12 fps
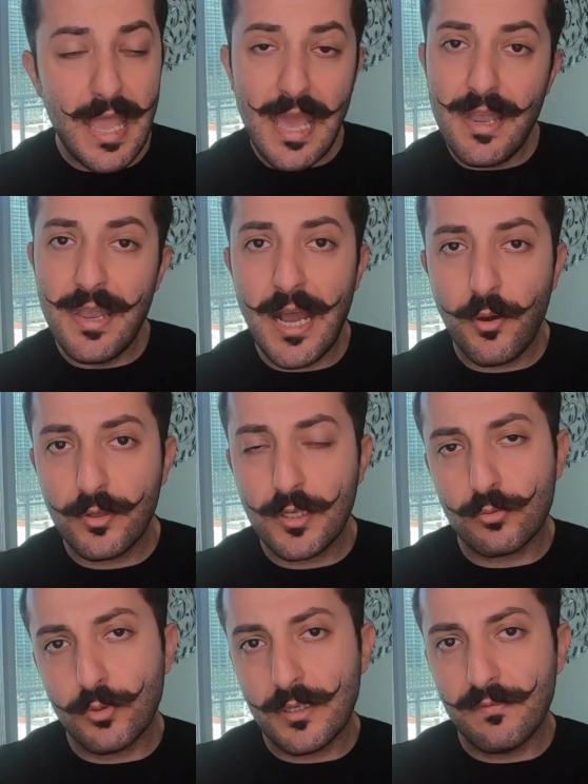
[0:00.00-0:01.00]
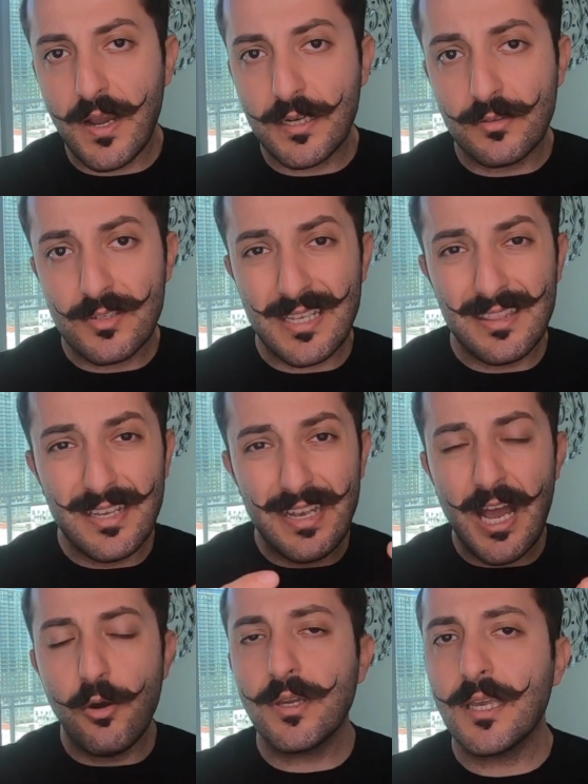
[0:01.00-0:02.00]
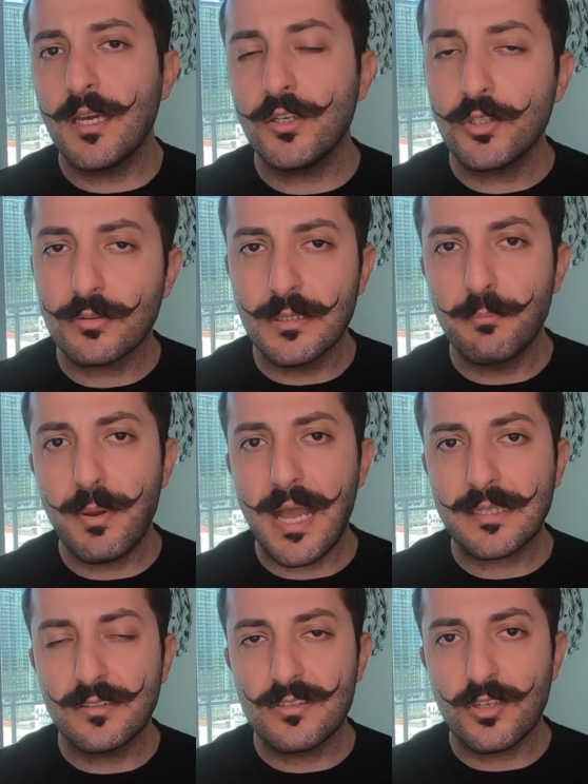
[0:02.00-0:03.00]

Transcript: and now the coronavirus, and then now again you're impacted.